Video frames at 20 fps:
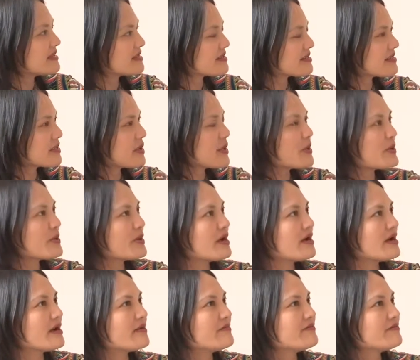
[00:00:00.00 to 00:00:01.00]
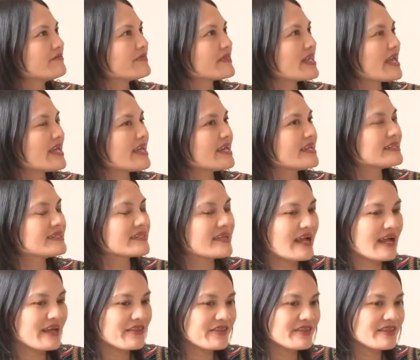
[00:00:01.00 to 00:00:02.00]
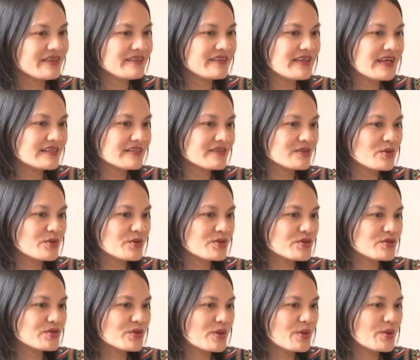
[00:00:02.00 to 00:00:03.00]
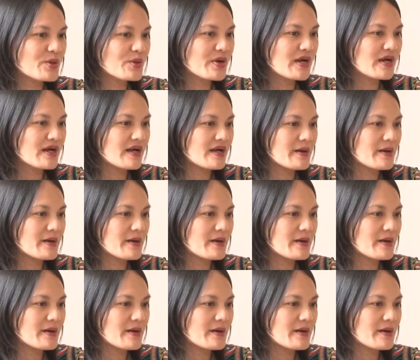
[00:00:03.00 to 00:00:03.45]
So, and I think that's also